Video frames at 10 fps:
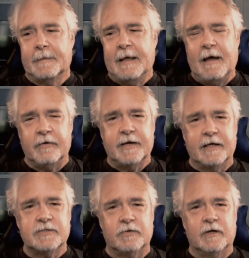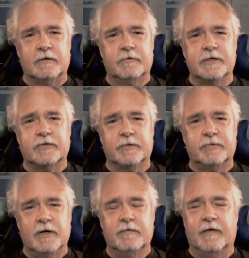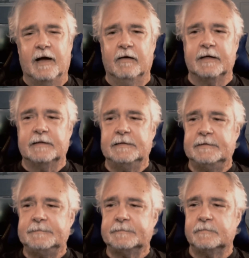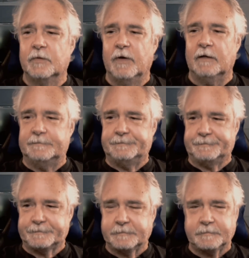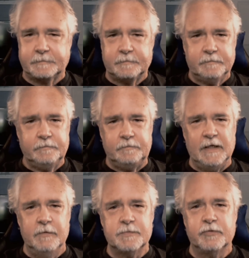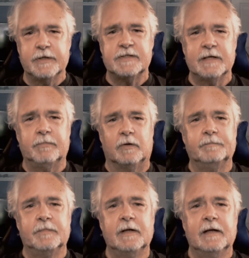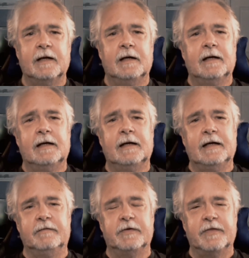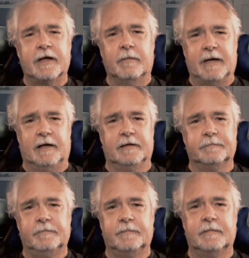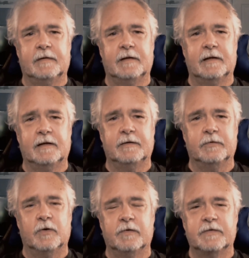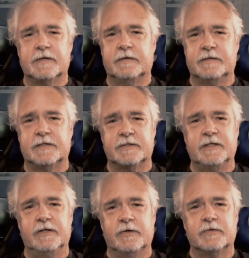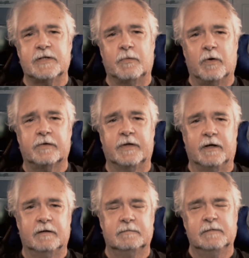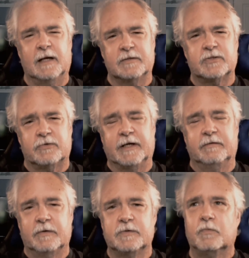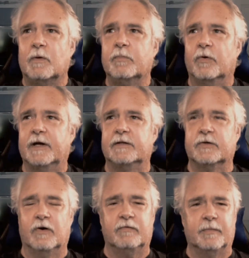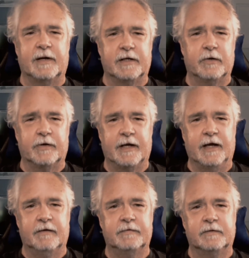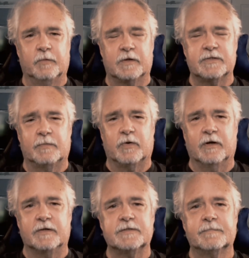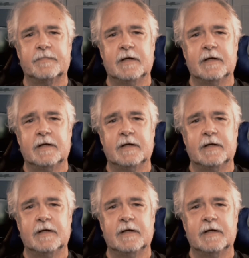How did I start racially profiling? Well, it was pretty simple, if you think about it. During the 16 years I worked there, not straight, there was one point I took off for about a year and a half and worked somewhere else.